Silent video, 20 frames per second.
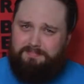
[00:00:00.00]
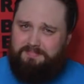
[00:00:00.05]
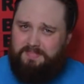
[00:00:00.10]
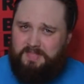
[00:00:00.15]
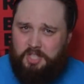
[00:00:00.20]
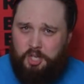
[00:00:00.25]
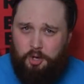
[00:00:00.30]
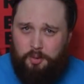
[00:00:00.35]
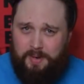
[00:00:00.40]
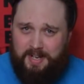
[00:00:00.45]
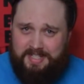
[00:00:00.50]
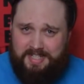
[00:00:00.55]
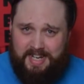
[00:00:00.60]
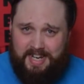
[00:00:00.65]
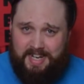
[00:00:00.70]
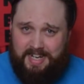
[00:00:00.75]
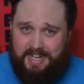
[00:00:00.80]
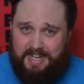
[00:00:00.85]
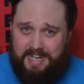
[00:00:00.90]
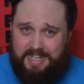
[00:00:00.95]
too much
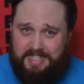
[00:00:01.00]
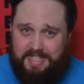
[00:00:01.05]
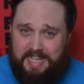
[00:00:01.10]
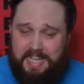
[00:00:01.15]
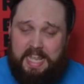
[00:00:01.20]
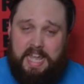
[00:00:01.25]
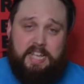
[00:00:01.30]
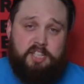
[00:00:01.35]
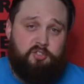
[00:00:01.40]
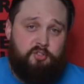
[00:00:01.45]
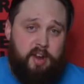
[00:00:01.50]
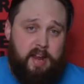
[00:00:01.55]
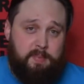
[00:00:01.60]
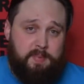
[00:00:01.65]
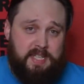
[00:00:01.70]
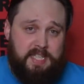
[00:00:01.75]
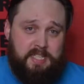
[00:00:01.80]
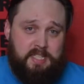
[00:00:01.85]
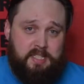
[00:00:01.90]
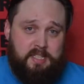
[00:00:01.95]
air can actually get
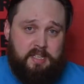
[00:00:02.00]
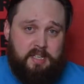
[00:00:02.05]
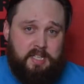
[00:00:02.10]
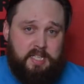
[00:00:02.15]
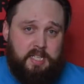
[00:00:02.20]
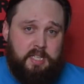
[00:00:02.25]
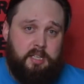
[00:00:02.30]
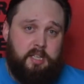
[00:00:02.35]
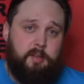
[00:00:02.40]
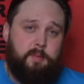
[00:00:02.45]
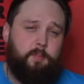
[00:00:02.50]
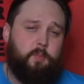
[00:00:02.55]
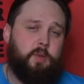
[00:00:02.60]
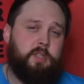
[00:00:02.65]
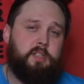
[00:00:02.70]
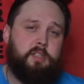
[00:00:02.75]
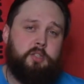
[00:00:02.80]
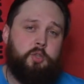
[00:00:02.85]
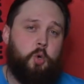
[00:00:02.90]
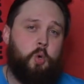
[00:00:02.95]
trapped inside of them,
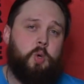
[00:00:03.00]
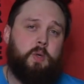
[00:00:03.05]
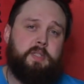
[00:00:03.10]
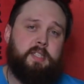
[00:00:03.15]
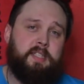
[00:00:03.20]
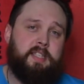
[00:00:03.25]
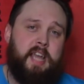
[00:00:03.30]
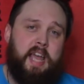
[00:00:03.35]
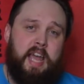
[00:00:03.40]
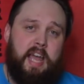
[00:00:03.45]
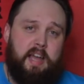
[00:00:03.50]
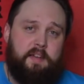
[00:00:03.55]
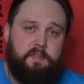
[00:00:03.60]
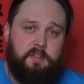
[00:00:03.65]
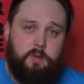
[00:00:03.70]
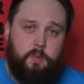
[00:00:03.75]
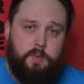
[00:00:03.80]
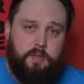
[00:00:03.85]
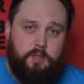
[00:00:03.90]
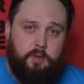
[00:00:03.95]
which just causes
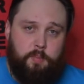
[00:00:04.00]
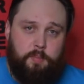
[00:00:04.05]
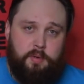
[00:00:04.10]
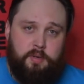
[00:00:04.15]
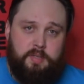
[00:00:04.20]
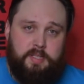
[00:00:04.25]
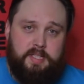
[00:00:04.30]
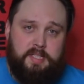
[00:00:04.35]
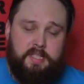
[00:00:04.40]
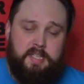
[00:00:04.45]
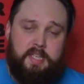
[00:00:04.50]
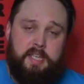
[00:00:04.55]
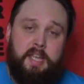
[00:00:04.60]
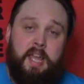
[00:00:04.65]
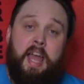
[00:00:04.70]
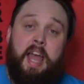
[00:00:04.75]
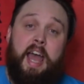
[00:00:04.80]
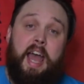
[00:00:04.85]
havoc with your buoyancy.